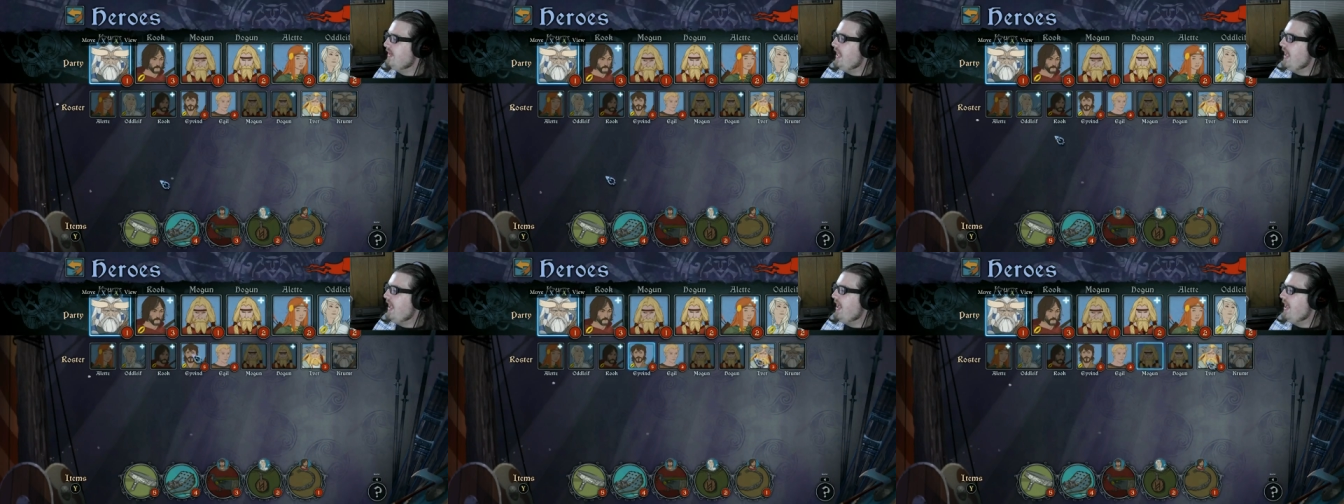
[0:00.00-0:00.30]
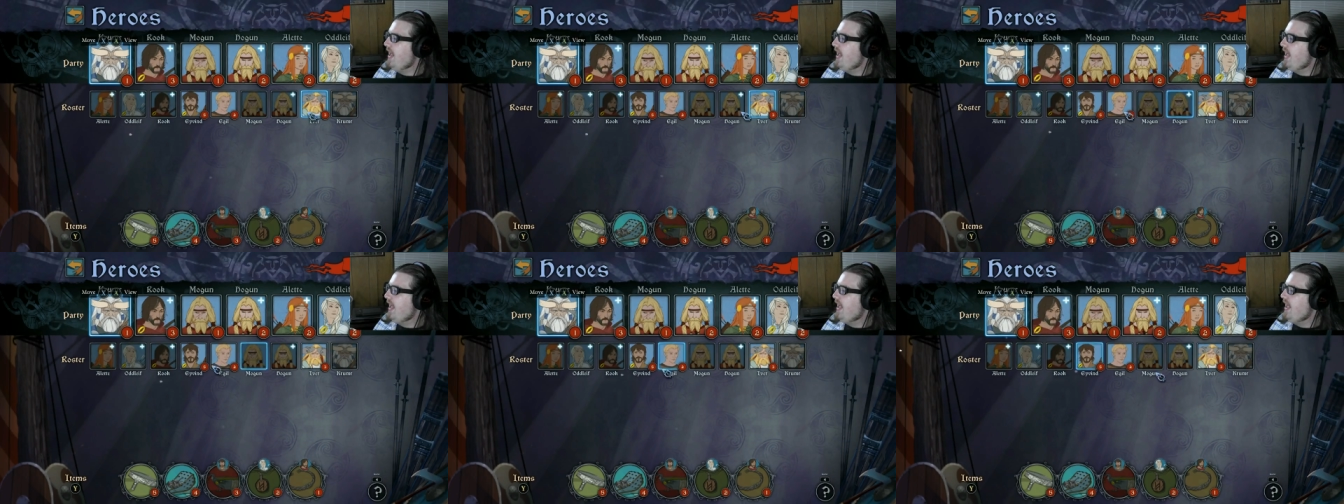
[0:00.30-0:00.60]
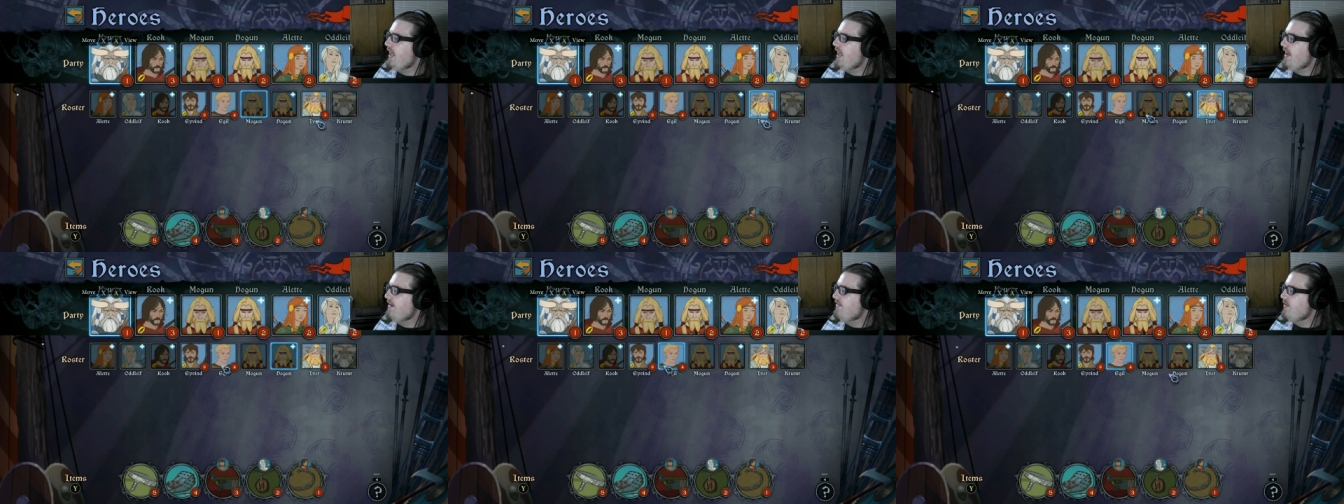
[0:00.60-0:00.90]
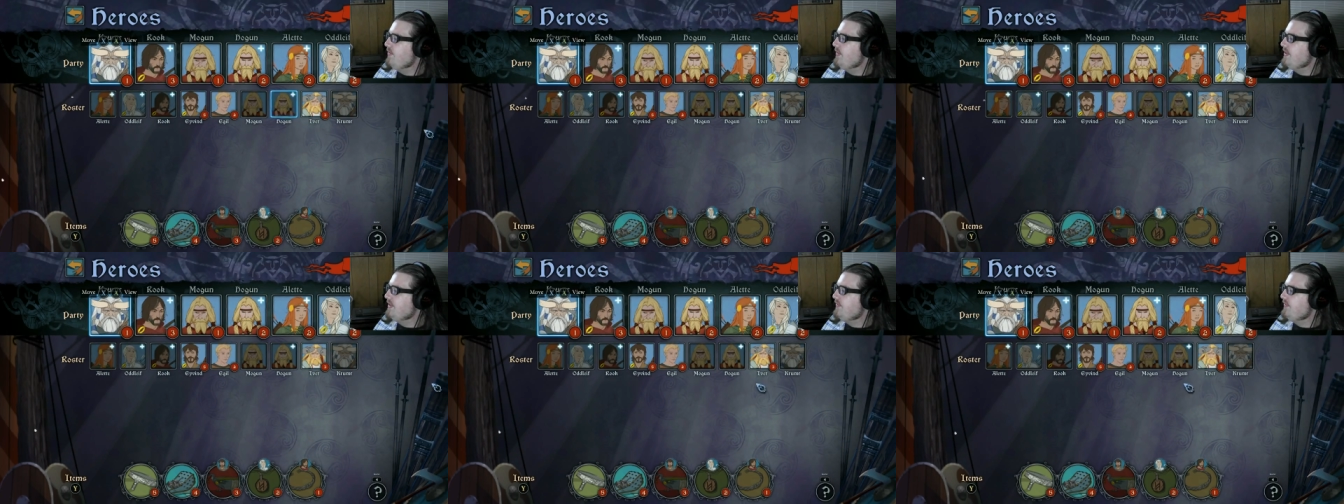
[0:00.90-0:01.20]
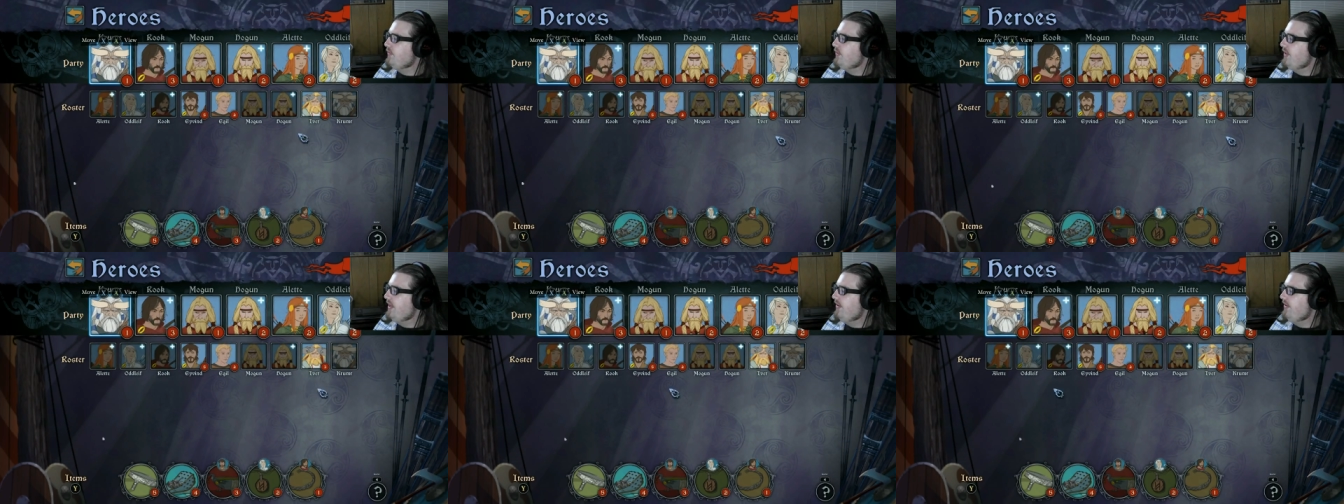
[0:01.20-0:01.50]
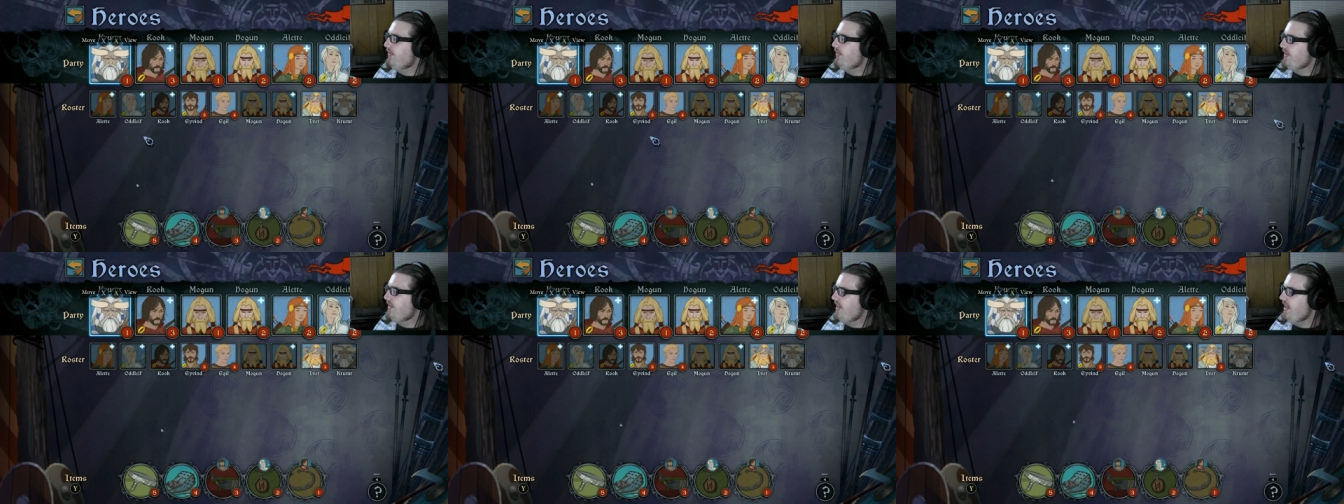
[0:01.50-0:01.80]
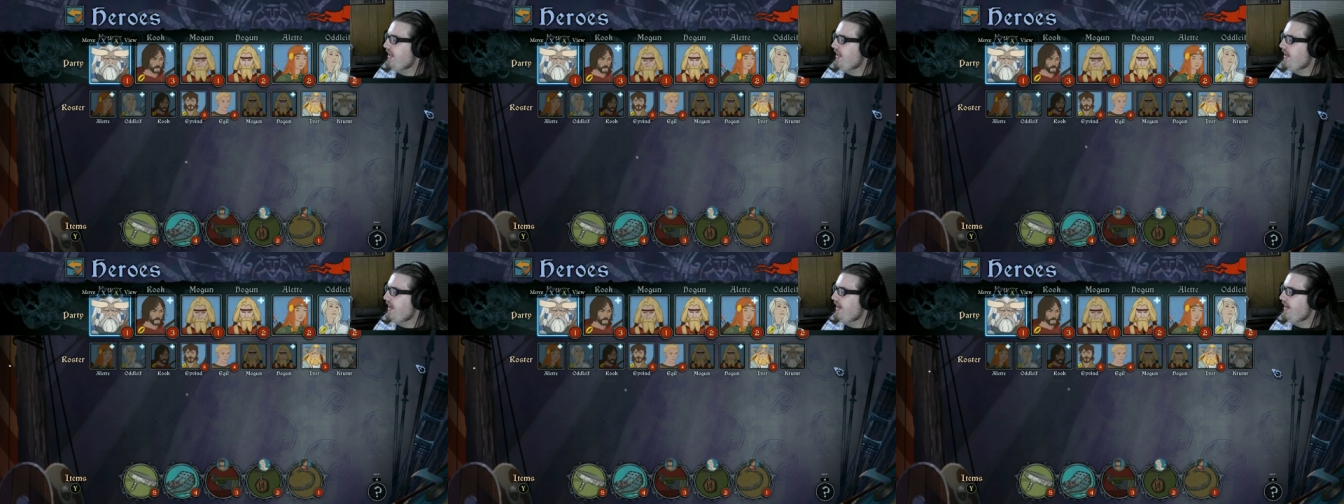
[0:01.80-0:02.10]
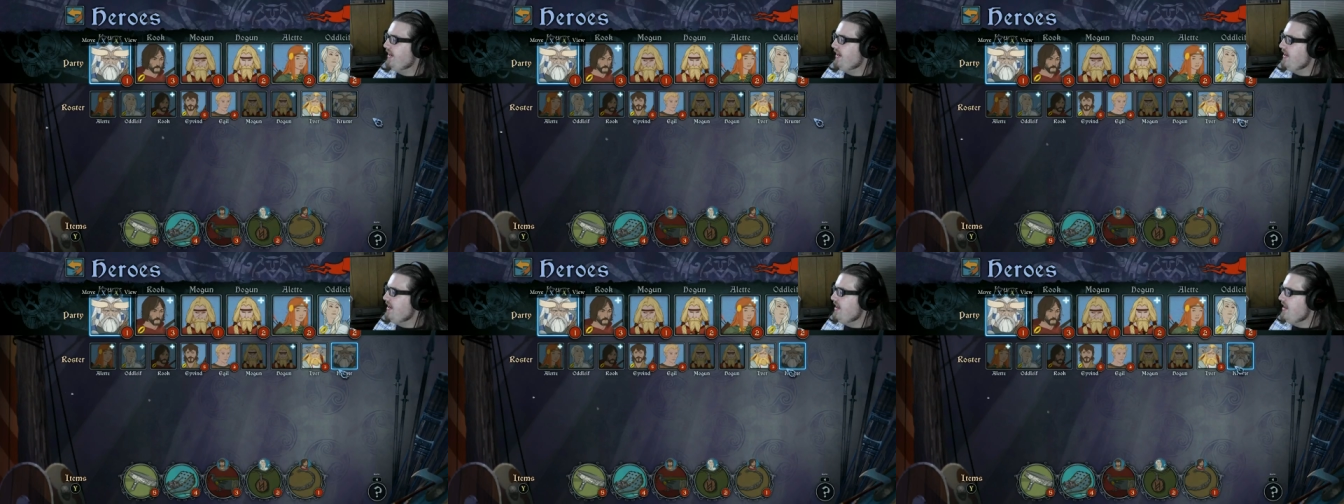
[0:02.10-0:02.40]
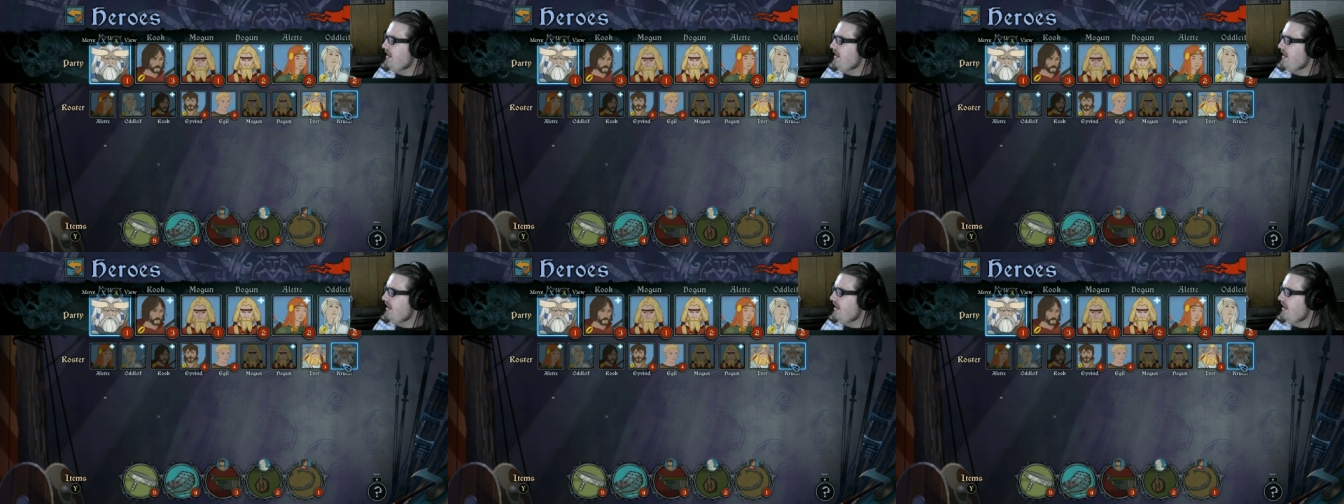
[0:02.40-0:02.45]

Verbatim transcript: Yeah, everyone's full health. Yay.